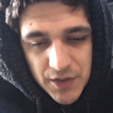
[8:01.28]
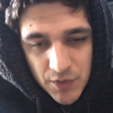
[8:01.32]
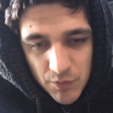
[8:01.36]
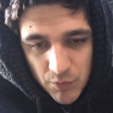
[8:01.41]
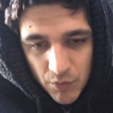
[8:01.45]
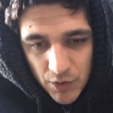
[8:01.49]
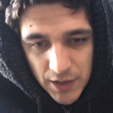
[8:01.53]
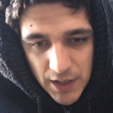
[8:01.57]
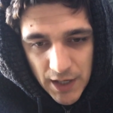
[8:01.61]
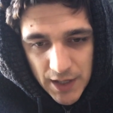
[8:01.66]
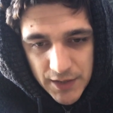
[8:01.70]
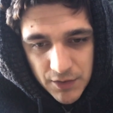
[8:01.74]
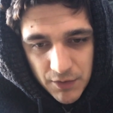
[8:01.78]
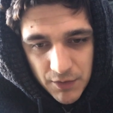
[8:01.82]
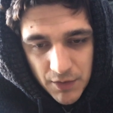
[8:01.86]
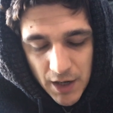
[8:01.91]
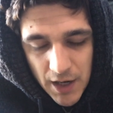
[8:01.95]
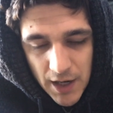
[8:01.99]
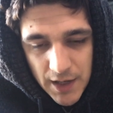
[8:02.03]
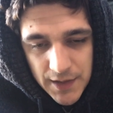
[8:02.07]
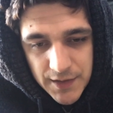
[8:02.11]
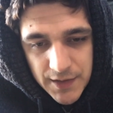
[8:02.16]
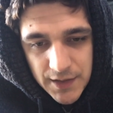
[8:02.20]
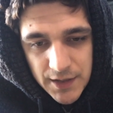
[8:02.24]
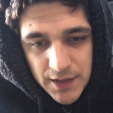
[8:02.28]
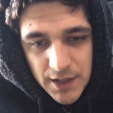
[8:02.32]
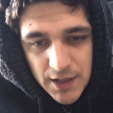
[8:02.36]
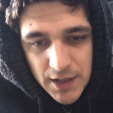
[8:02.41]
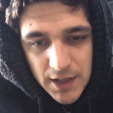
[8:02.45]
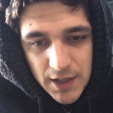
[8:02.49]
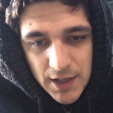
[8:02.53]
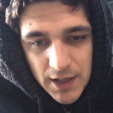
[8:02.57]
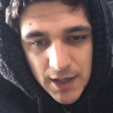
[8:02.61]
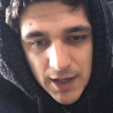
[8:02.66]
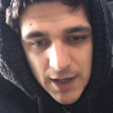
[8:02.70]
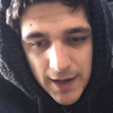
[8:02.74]
squat ass to grass,
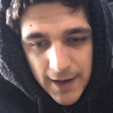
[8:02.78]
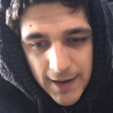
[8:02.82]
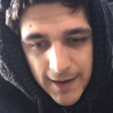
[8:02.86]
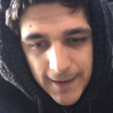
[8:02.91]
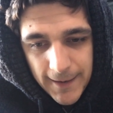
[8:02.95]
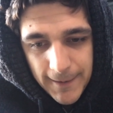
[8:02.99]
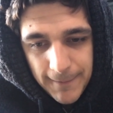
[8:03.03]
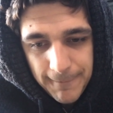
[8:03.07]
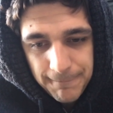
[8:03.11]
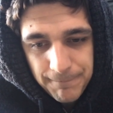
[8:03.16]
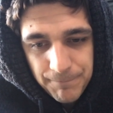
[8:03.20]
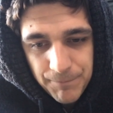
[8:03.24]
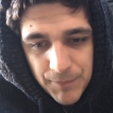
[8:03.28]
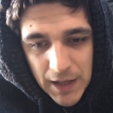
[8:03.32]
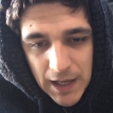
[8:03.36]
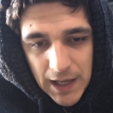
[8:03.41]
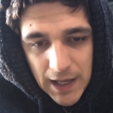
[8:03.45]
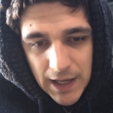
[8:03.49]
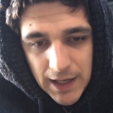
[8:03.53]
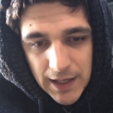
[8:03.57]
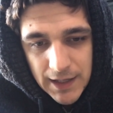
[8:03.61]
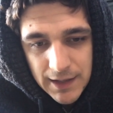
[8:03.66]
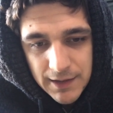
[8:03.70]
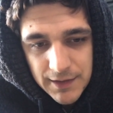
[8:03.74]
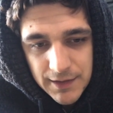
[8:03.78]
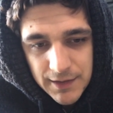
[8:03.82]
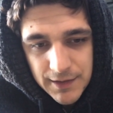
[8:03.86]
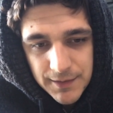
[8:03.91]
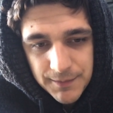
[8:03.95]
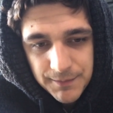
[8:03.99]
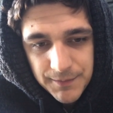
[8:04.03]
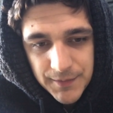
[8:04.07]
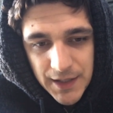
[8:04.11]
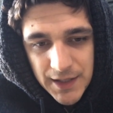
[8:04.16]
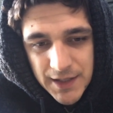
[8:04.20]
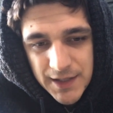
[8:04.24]
um, and
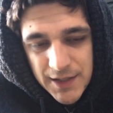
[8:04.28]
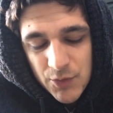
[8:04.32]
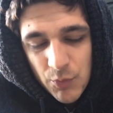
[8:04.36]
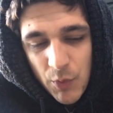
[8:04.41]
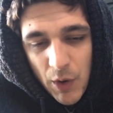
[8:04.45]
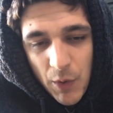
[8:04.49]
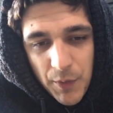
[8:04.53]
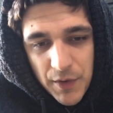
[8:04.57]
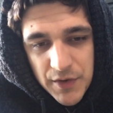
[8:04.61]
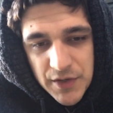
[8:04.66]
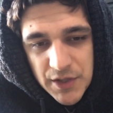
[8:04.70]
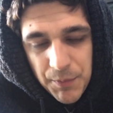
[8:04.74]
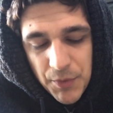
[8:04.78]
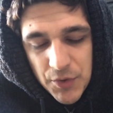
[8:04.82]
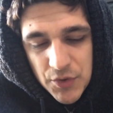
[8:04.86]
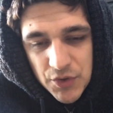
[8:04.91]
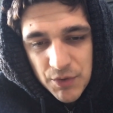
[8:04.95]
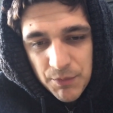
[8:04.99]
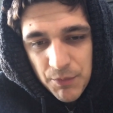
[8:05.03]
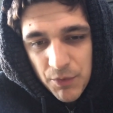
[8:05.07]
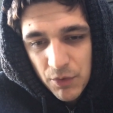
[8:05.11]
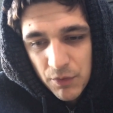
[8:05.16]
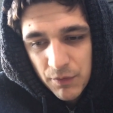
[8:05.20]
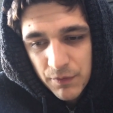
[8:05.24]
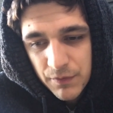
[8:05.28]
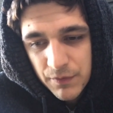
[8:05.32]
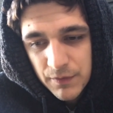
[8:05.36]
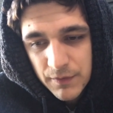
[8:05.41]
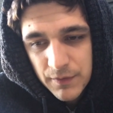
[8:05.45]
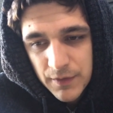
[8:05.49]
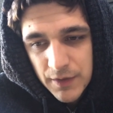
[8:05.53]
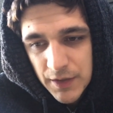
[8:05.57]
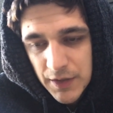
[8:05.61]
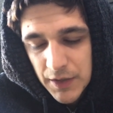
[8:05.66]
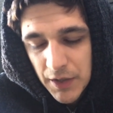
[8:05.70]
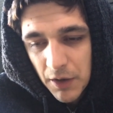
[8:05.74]
it's where we're supposed to move,
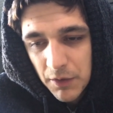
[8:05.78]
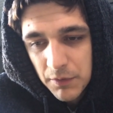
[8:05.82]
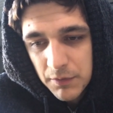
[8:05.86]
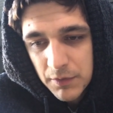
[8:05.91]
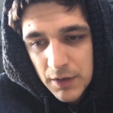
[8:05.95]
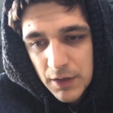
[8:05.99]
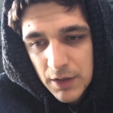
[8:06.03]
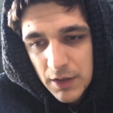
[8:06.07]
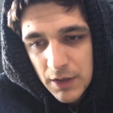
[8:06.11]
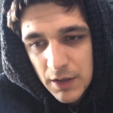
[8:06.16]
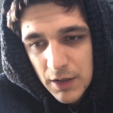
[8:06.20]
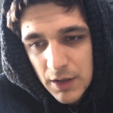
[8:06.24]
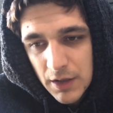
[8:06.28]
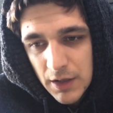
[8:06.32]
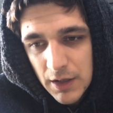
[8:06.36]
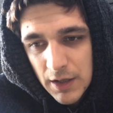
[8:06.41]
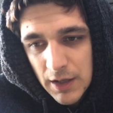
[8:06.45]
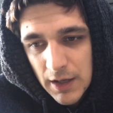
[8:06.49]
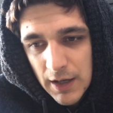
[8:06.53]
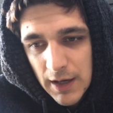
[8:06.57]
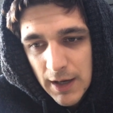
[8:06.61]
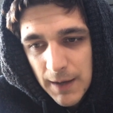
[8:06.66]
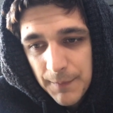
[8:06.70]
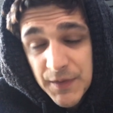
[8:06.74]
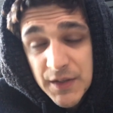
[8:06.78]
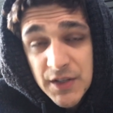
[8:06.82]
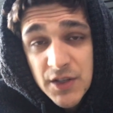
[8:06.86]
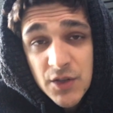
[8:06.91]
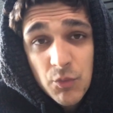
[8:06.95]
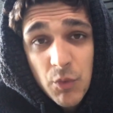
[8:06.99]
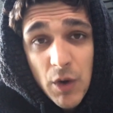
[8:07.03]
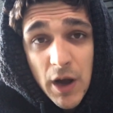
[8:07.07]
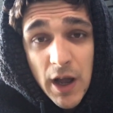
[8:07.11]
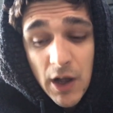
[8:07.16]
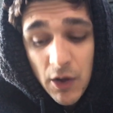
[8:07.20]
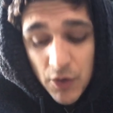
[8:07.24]
you know. Um, this
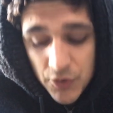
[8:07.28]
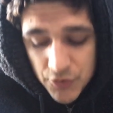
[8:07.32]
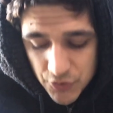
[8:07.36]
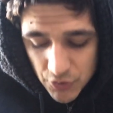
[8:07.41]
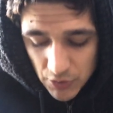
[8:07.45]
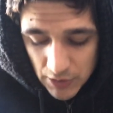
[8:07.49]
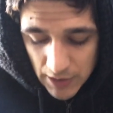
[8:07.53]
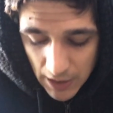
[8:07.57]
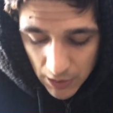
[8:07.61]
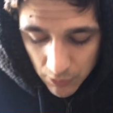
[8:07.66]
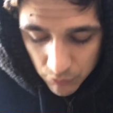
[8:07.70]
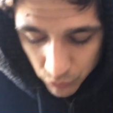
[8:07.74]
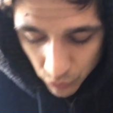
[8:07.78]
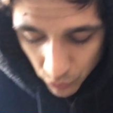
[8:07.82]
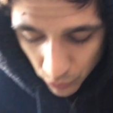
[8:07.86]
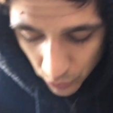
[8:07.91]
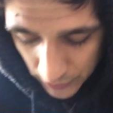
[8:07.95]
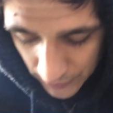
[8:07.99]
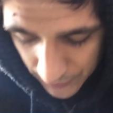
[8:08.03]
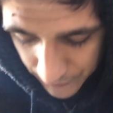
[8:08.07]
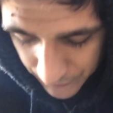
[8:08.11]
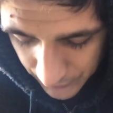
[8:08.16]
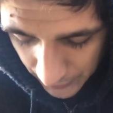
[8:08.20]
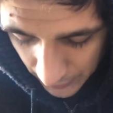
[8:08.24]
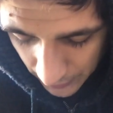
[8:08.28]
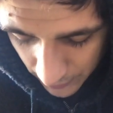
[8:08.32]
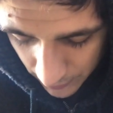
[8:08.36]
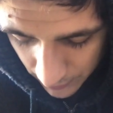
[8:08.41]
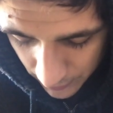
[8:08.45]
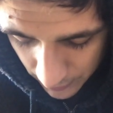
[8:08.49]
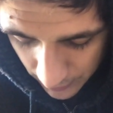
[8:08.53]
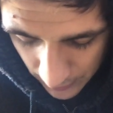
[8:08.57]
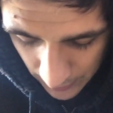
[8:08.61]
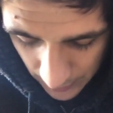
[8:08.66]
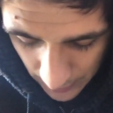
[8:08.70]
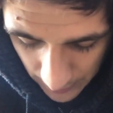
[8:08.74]
is why I also like raw
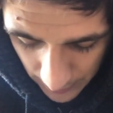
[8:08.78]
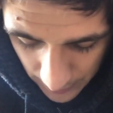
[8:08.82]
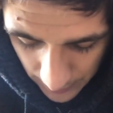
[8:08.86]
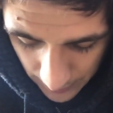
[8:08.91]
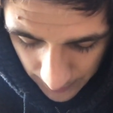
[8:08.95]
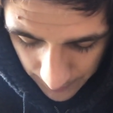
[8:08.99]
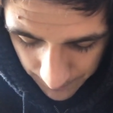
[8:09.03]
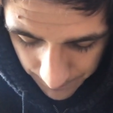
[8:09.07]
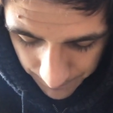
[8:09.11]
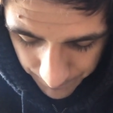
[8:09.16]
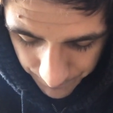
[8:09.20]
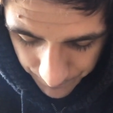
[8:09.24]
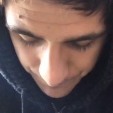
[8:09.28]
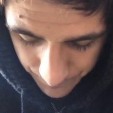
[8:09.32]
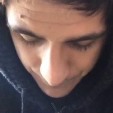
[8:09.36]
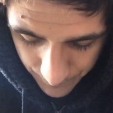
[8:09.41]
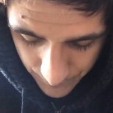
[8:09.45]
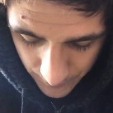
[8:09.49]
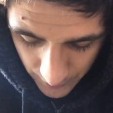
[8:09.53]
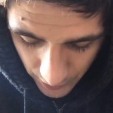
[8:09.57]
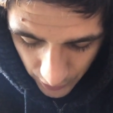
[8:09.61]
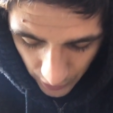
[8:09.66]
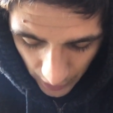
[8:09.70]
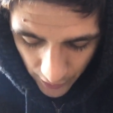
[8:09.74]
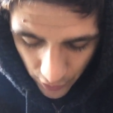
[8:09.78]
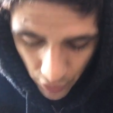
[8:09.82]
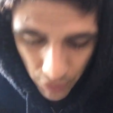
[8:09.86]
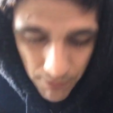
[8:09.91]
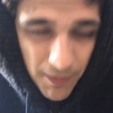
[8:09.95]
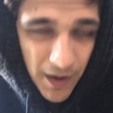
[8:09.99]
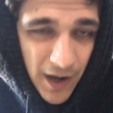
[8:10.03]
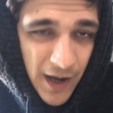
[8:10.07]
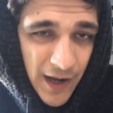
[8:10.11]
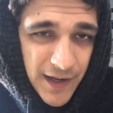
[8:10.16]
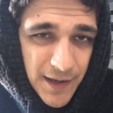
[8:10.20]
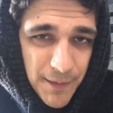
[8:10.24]
lifting. Um, you know, I
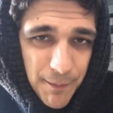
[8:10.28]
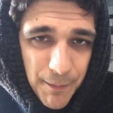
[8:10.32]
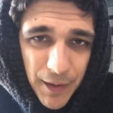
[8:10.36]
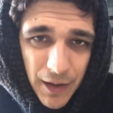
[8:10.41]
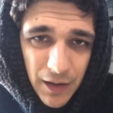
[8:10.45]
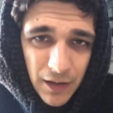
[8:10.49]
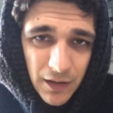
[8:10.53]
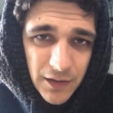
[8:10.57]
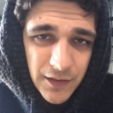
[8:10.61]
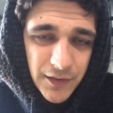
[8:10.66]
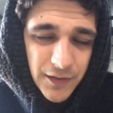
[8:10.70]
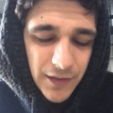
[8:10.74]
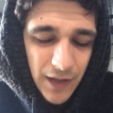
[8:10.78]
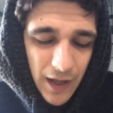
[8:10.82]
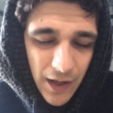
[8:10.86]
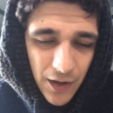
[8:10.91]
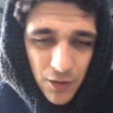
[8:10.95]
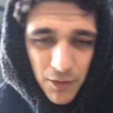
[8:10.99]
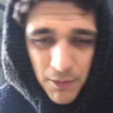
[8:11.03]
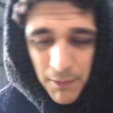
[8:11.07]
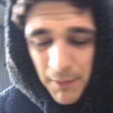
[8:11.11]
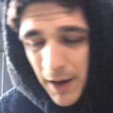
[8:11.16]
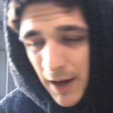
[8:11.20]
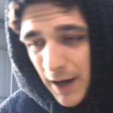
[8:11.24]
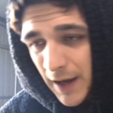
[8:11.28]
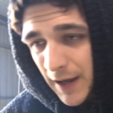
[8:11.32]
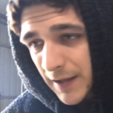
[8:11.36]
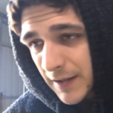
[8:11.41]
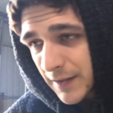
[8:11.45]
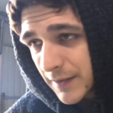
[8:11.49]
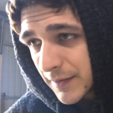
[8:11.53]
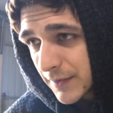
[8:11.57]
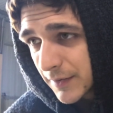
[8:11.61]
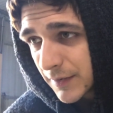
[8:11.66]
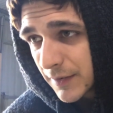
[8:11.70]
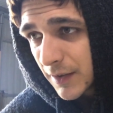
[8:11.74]
don't mind a belt, I don't
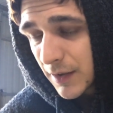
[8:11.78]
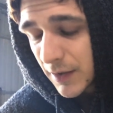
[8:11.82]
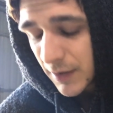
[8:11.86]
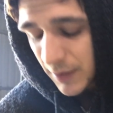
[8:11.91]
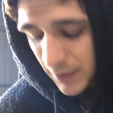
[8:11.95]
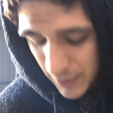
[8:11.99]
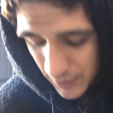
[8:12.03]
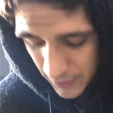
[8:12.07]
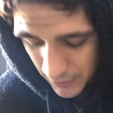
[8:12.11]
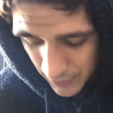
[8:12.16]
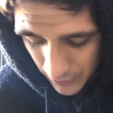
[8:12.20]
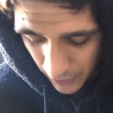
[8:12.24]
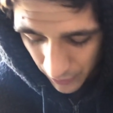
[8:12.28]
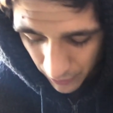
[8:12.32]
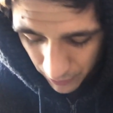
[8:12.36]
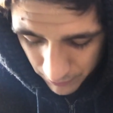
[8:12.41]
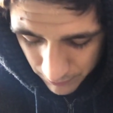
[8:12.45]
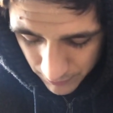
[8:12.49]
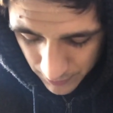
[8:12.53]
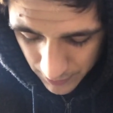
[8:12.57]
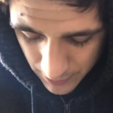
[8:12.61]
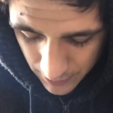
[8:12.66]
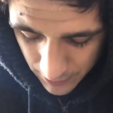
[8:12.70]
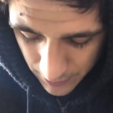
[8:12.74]
mind, you know,